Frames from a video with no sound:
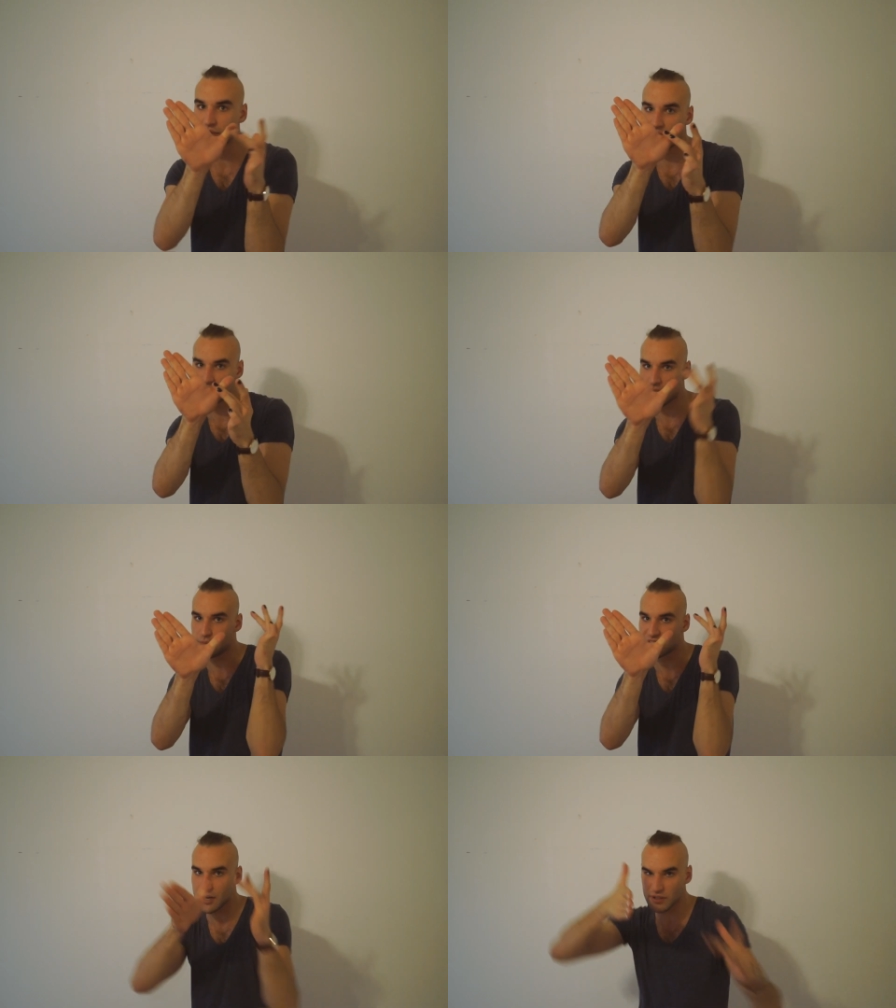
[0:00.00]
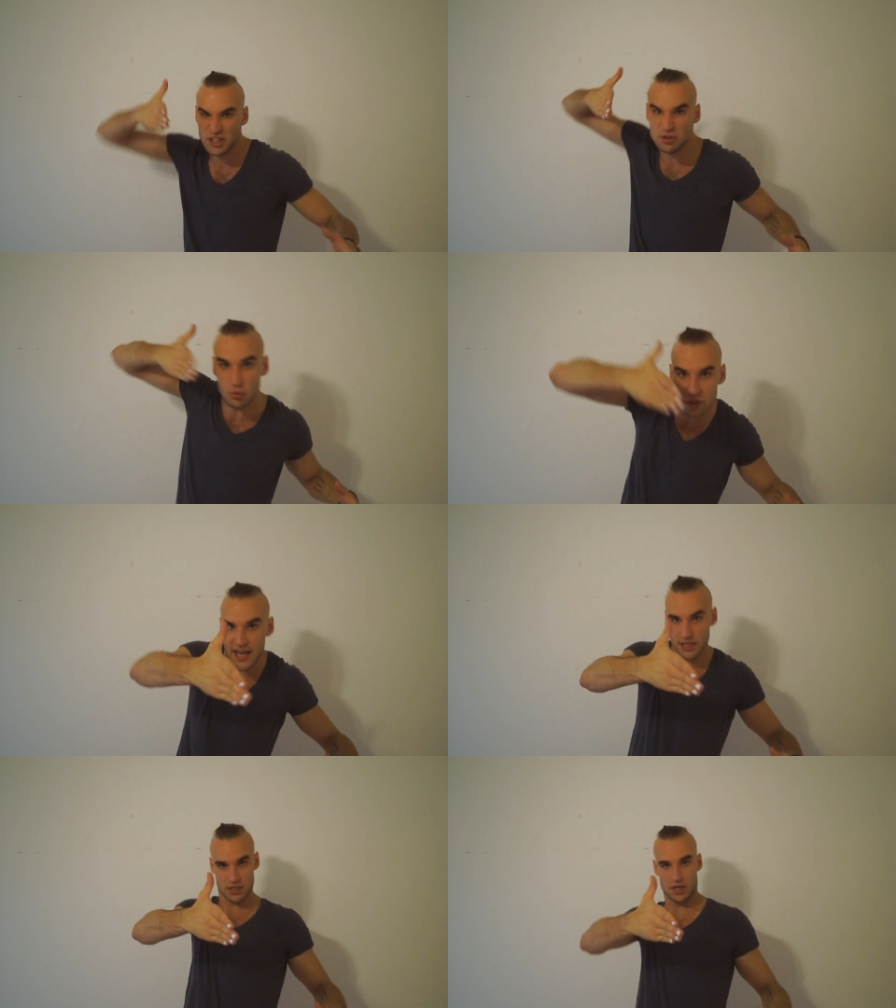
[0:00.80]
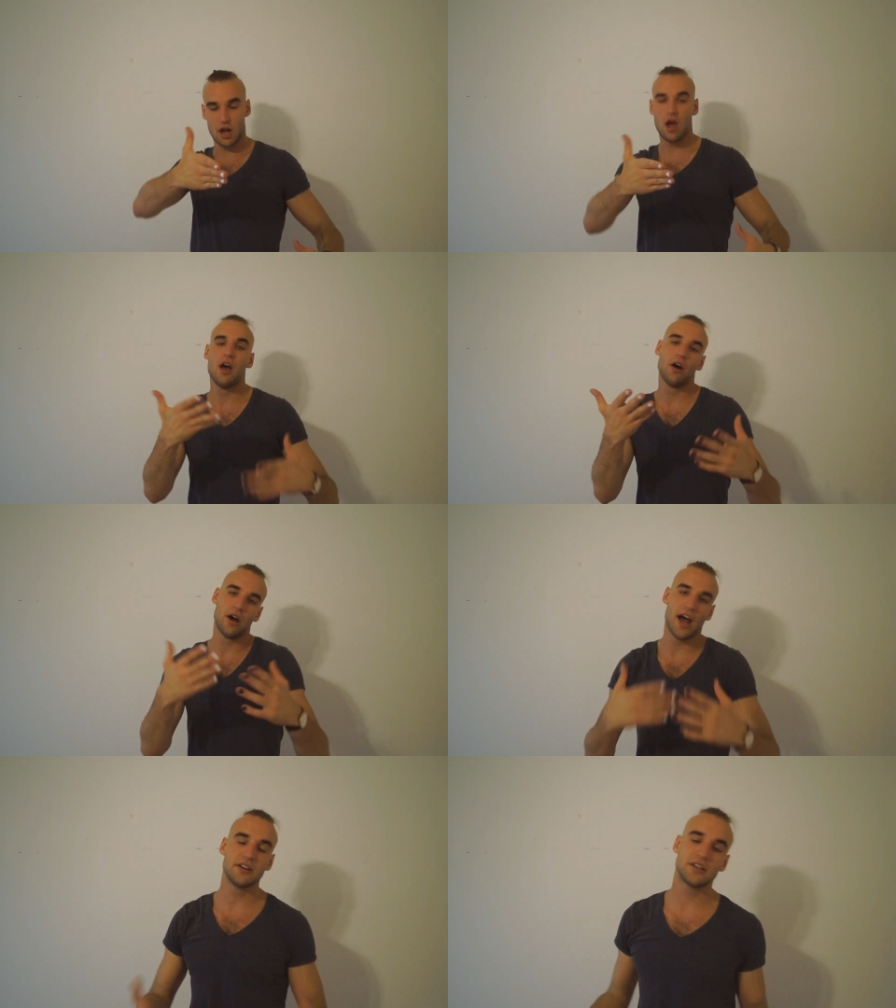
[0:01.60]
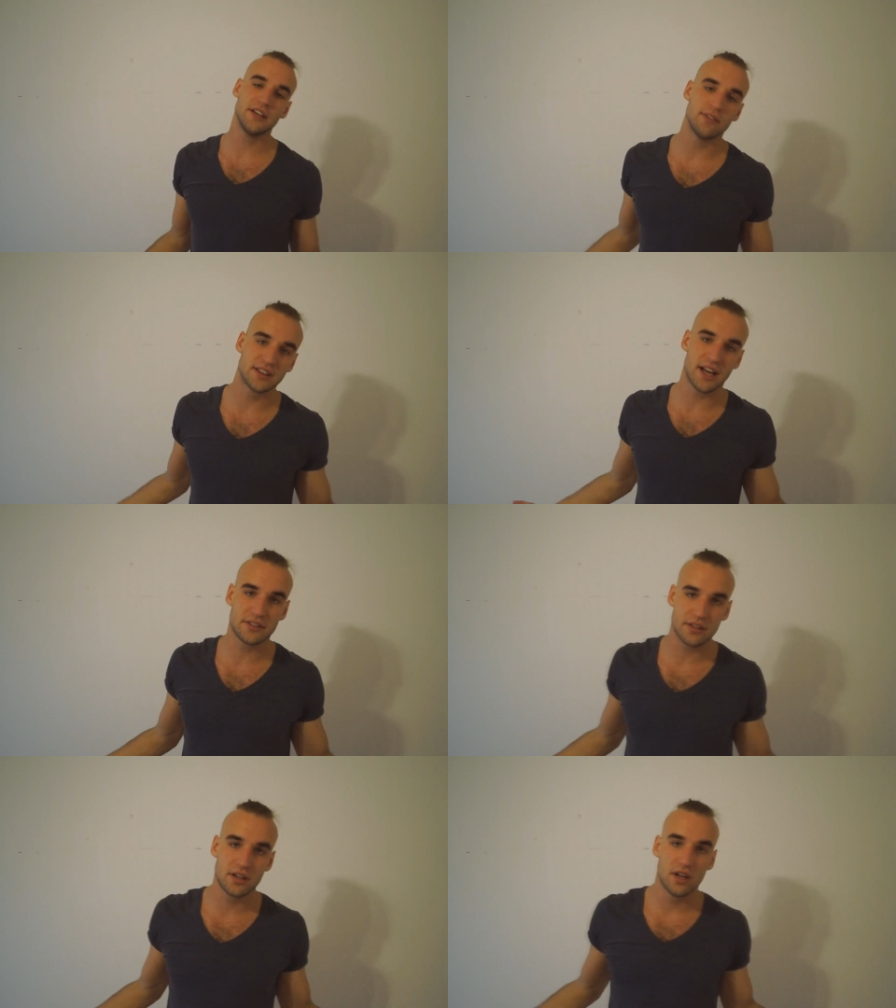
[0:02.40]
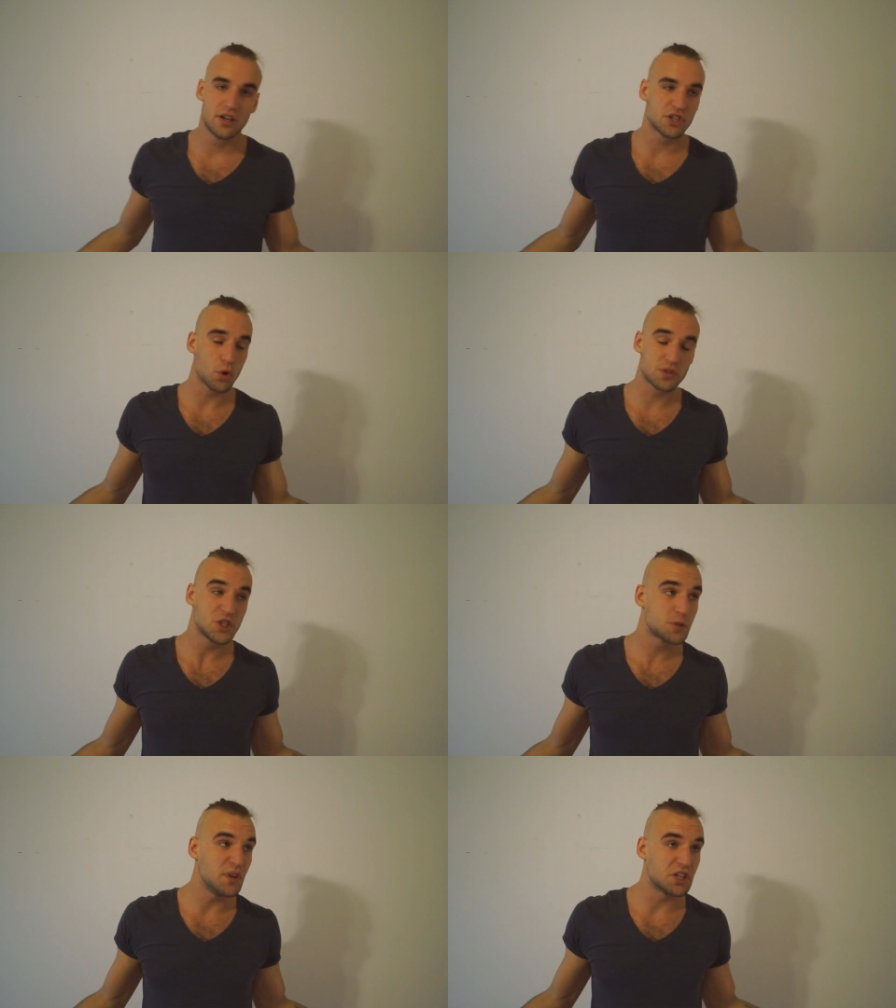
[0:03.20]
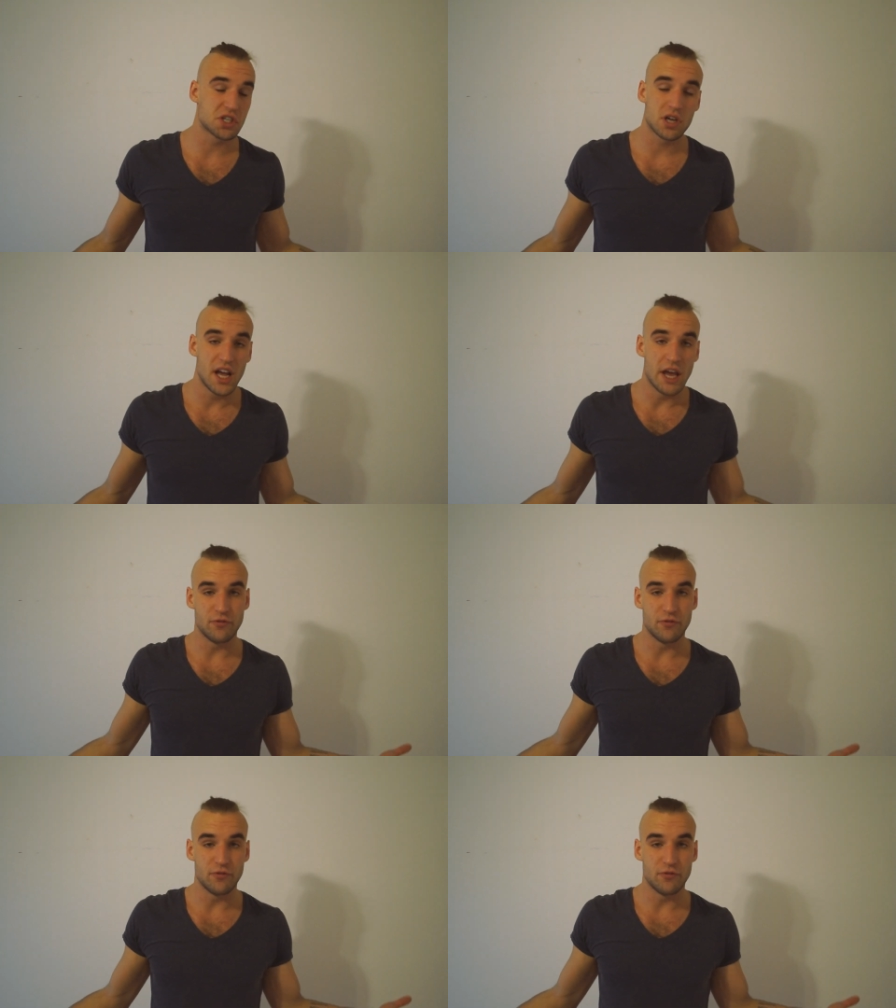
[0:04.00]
and the thumb is out, and you do that. And even that shows in speech.